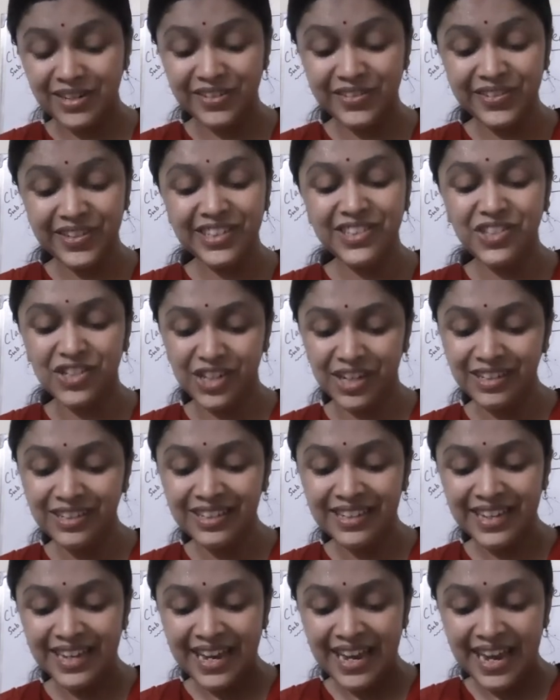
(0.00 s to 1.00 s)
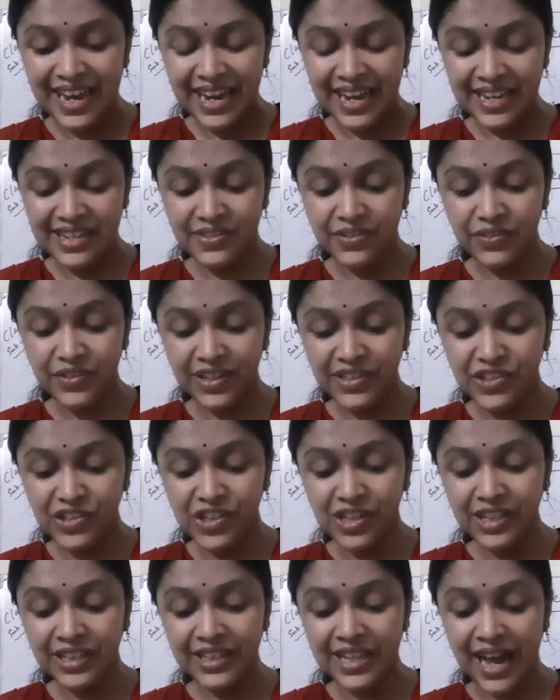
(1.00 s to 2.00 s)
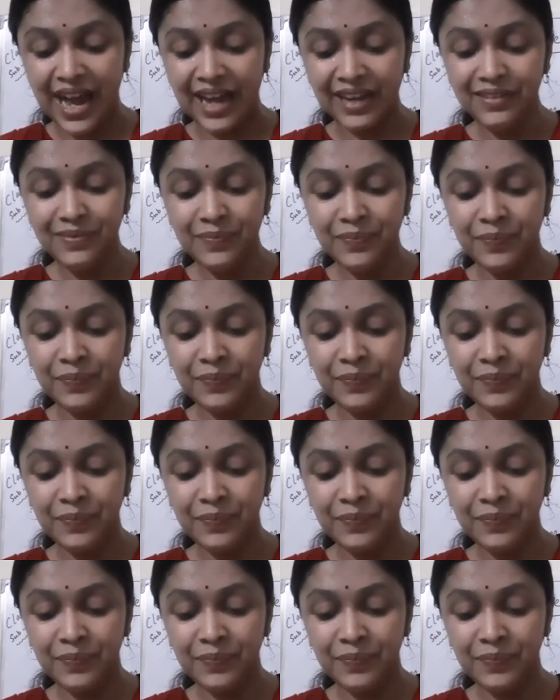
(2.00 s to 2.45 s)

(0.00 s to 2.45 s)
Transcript: richer than